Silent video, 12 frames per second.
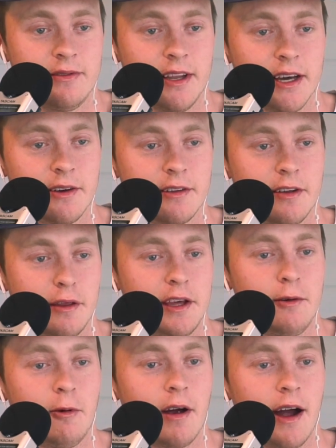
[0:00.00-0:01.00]
Like, to
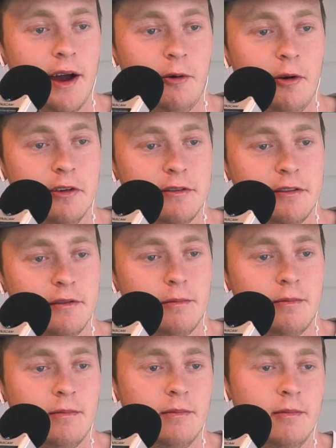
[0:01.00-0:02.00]
think where I was
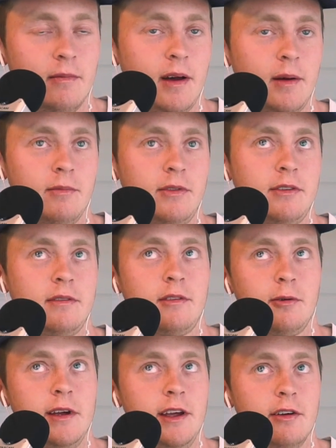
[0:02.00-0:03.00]

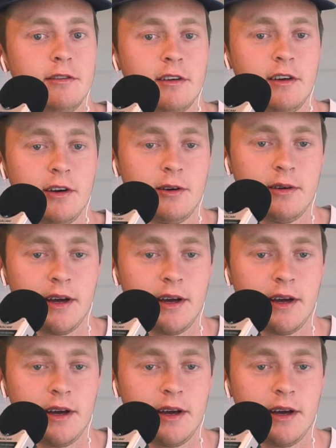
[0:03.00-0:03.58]
3 years ago